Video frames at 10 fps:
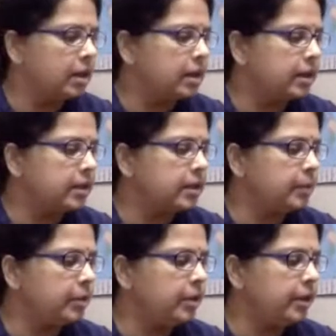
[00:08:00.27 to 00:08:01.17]

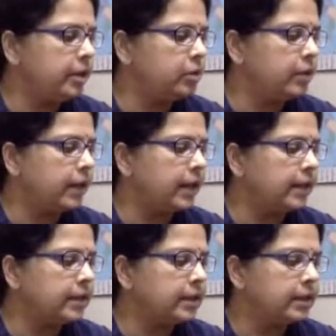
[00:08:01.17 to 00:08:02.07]
Corresponding to
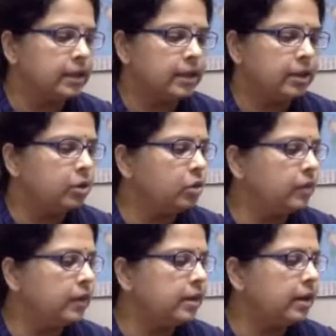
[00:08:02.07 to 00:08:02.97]
that, you
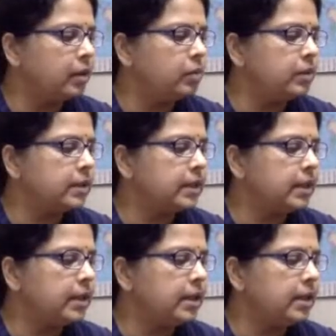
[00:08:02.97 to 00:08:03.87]
will now
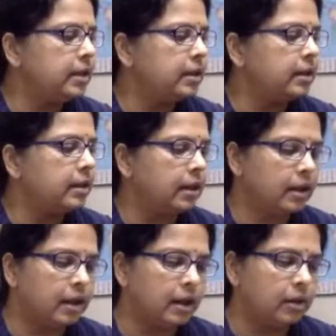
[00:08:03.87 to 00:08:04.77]
see
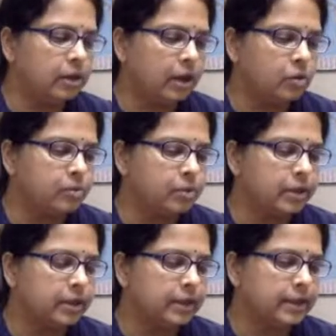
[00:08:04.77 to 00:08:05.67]
how the
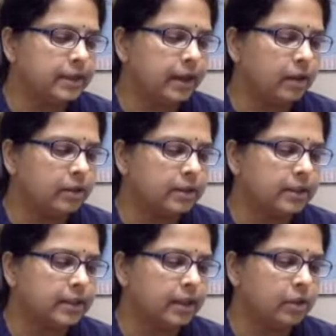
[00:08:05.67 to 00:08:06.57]
output, let's see how
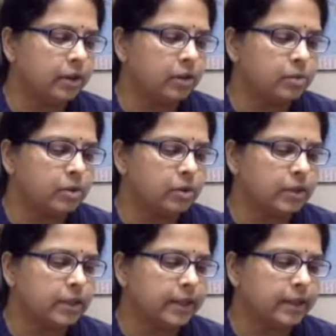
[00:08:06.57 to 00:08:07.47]
the output
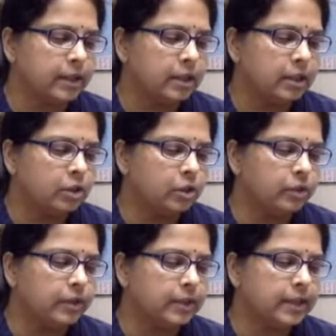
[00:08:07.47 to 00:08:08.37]
looks like. So
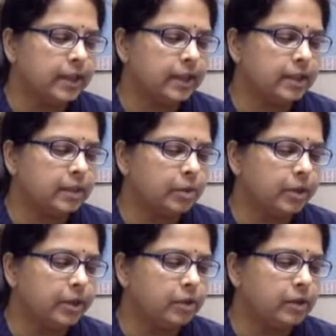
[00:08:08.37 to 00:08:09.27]
you will see
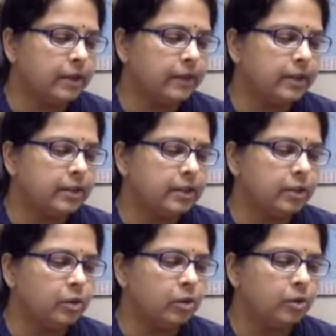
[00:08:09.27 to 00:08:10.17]
corresponding to level
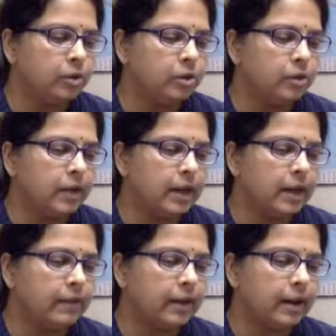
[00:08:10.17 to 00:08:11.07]
0, you will
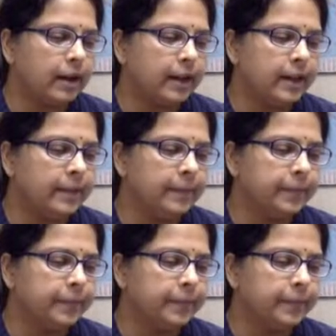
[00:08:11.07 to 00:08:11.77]
have a high,